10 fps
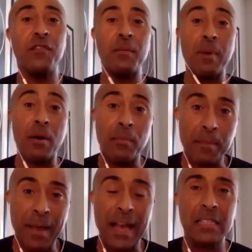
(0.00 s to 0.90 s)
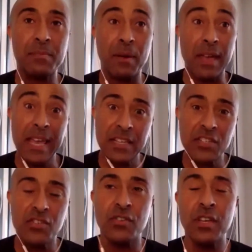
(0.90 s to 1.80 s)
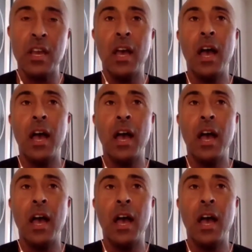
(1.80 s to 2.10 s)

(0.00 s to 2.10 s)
about my past, about history,